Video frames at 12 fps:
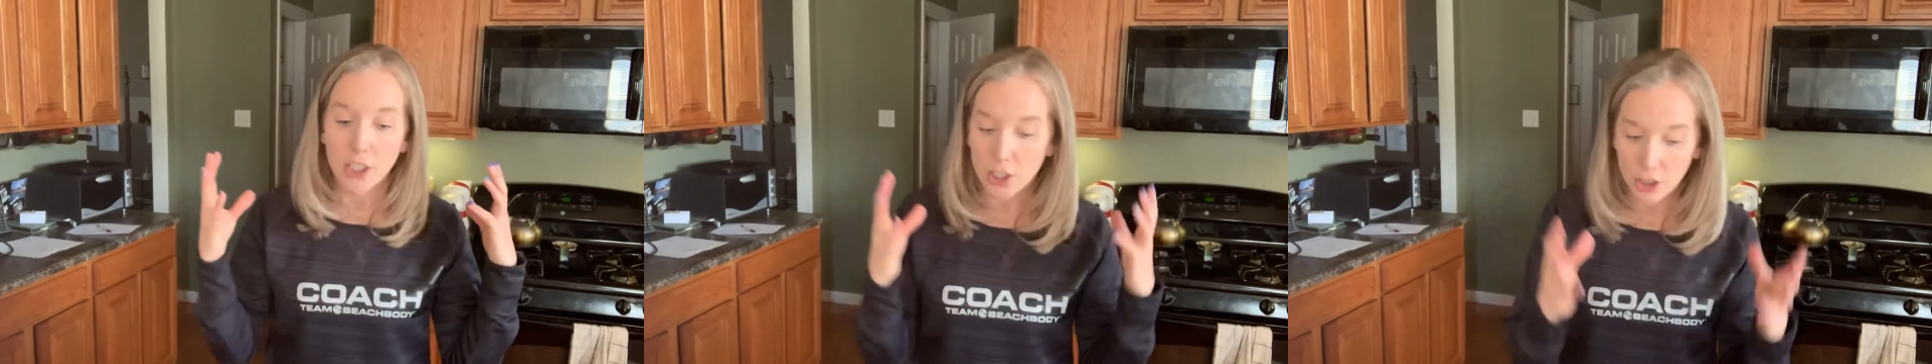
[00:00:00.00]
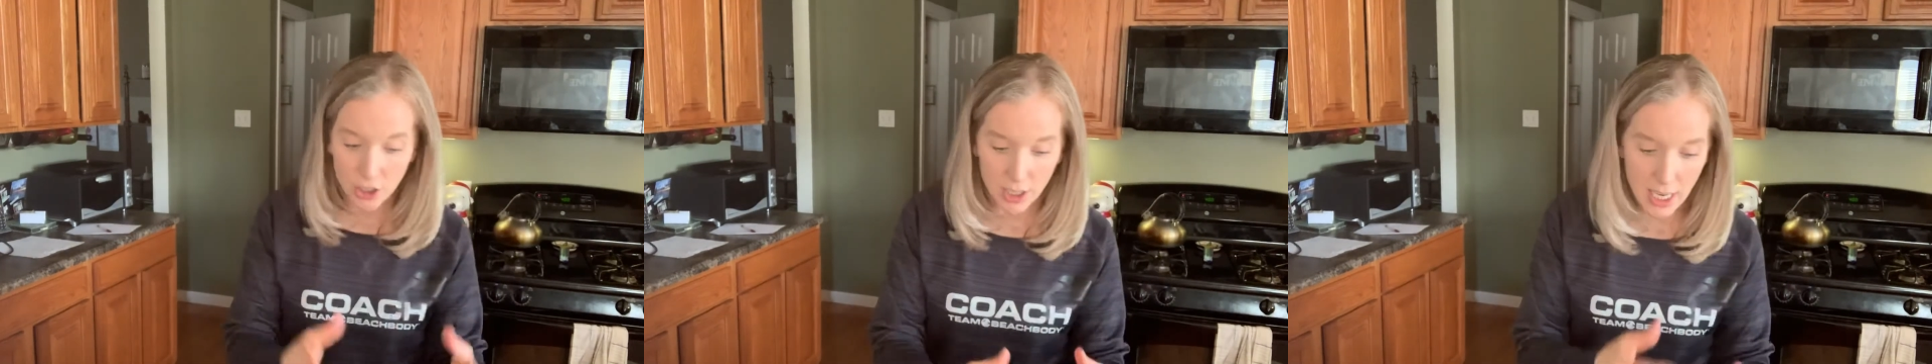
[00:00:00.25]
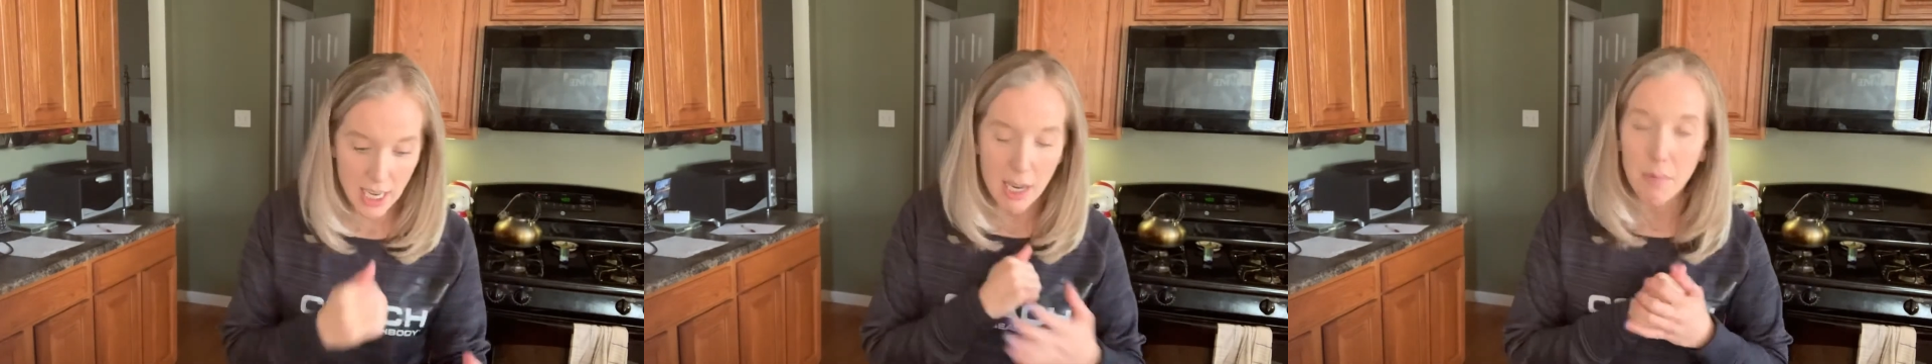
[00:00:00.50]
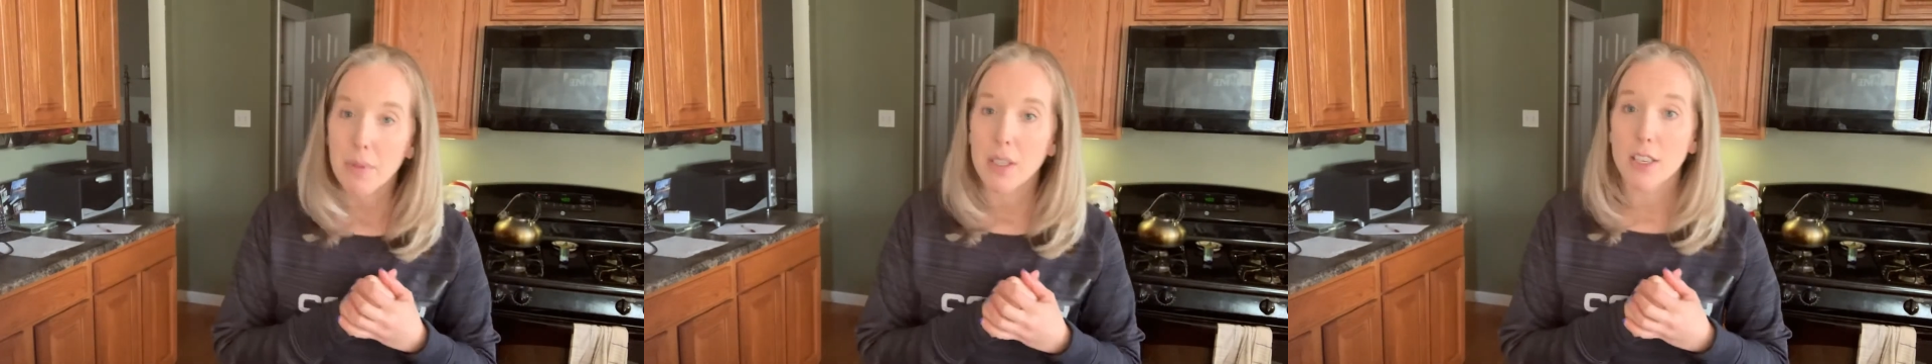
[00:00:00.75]
Just heat
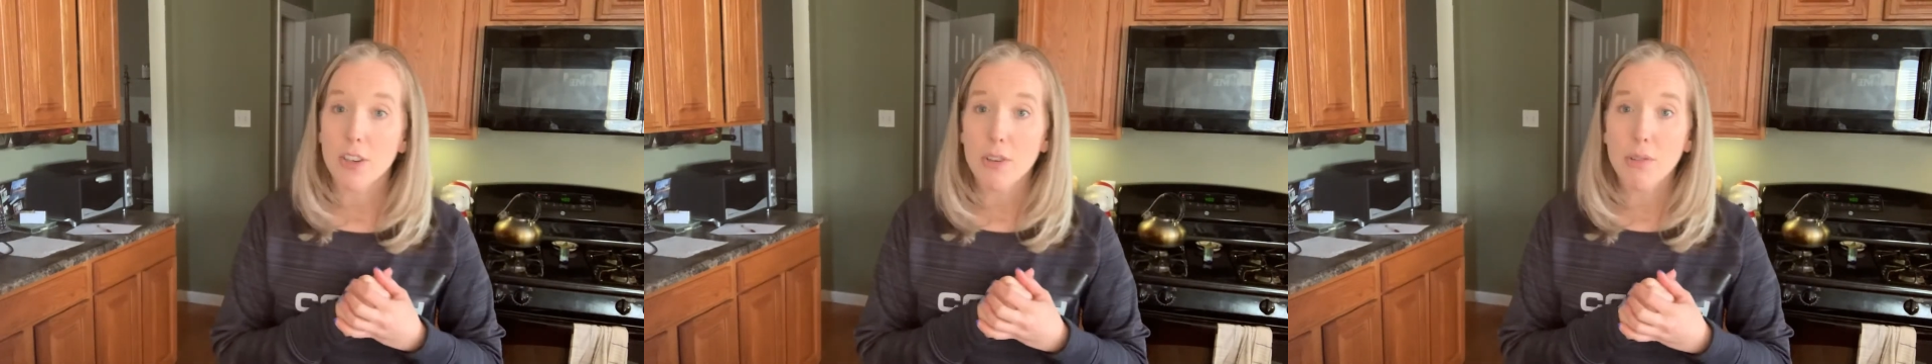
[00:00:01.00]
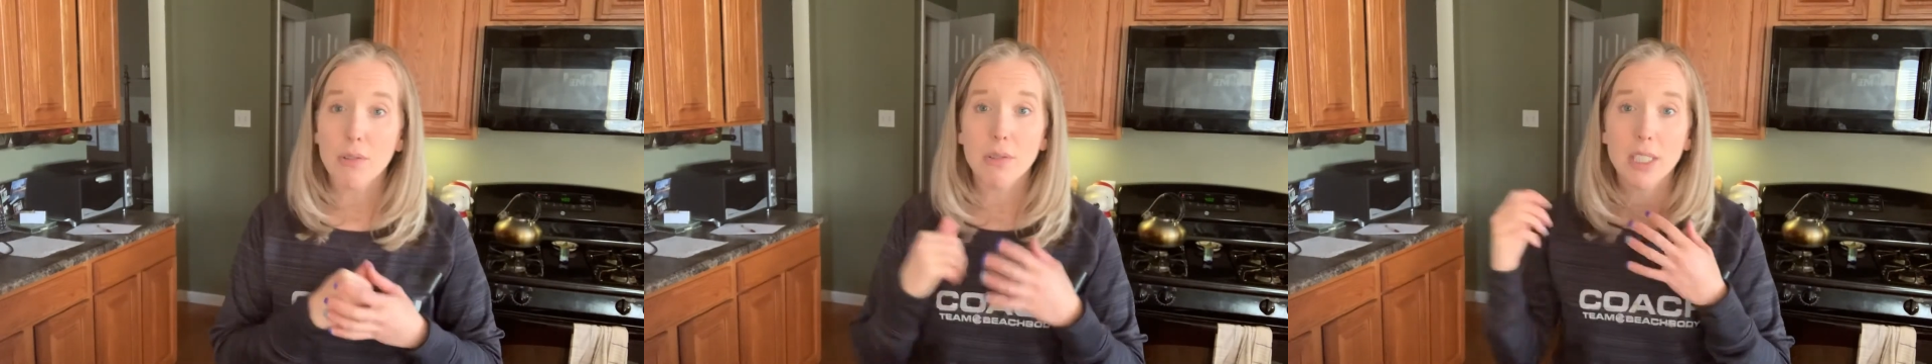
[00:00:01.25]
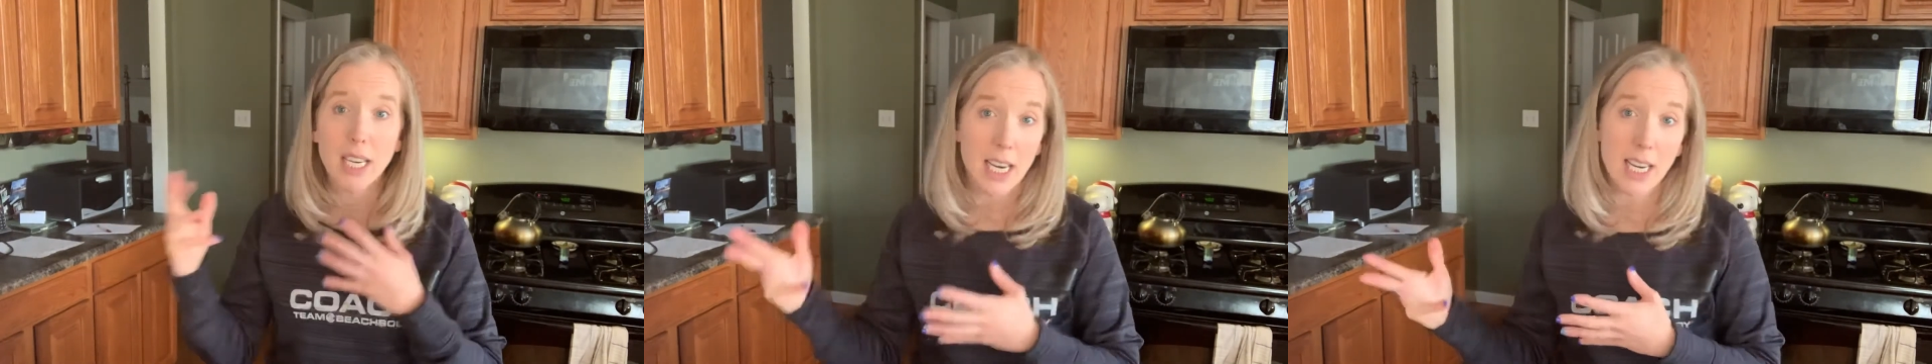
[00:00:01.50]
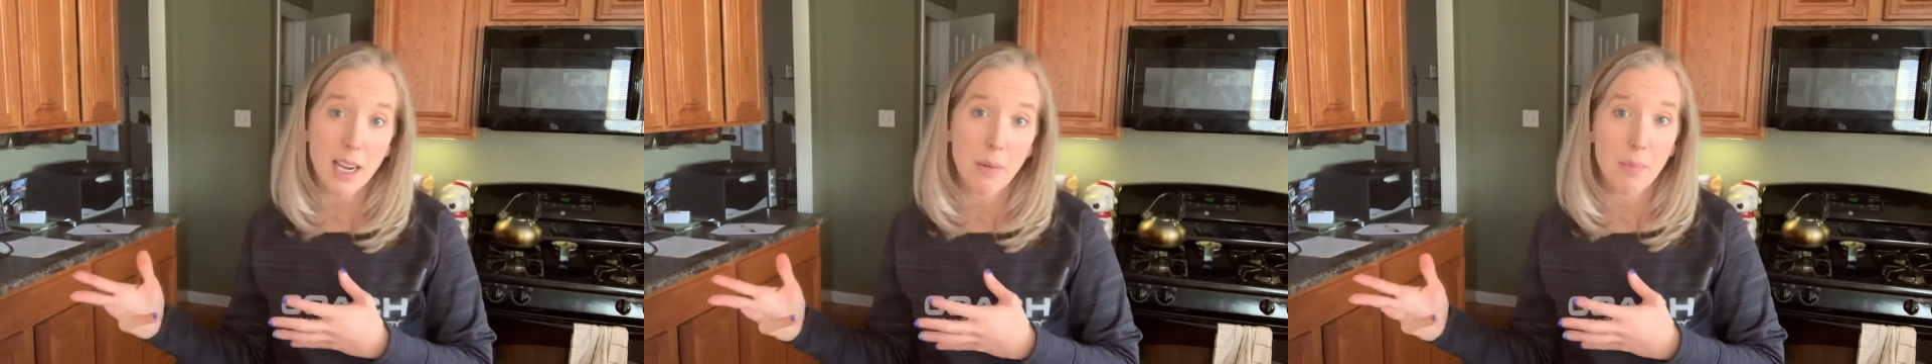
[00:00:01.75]
up the noodles,
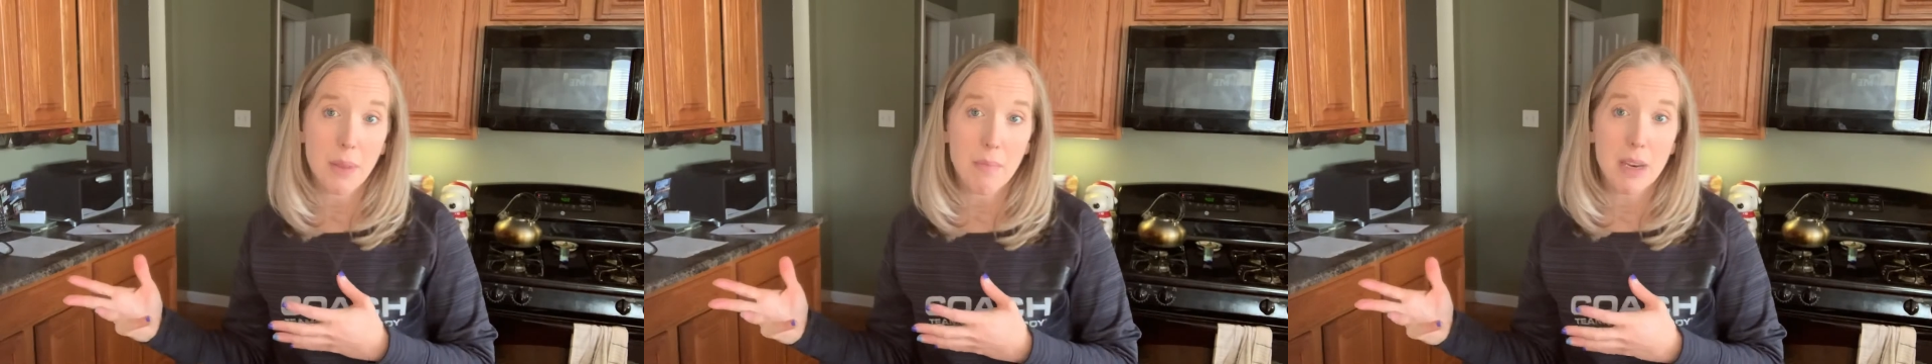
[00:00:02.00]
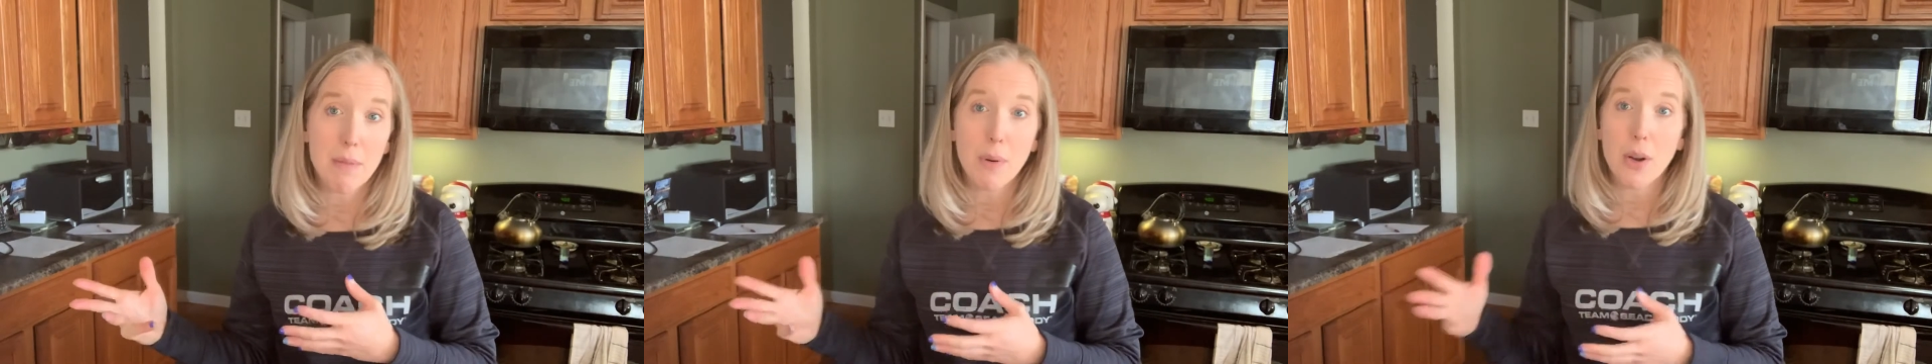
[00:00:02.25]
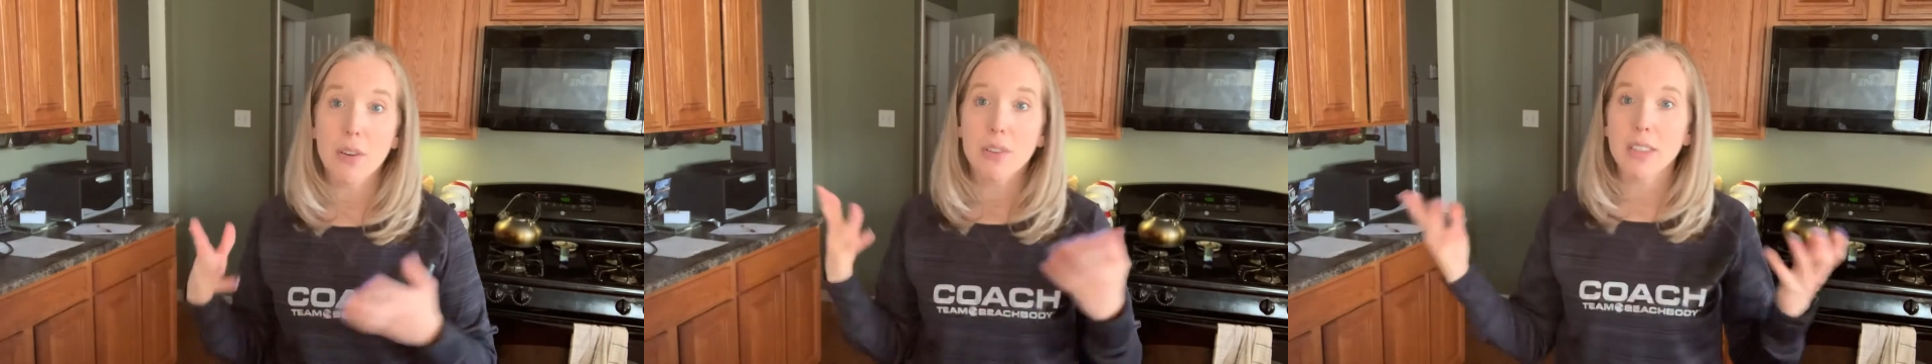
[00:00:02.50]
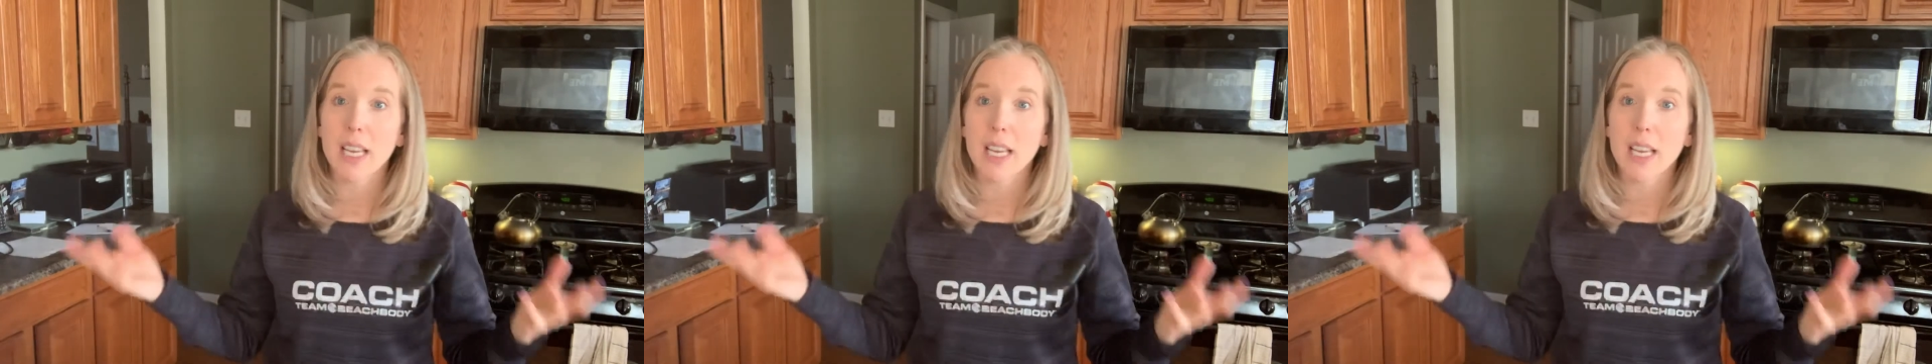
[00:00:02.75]
heat up the meatballs,